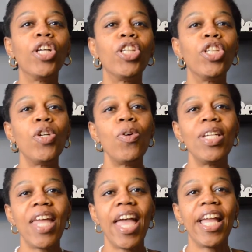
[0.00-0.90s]

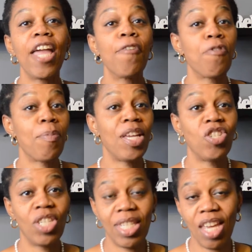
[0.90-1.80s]
Q&A
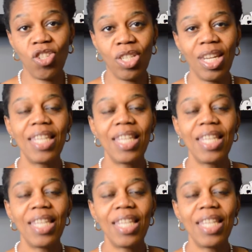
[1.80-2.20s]
information session,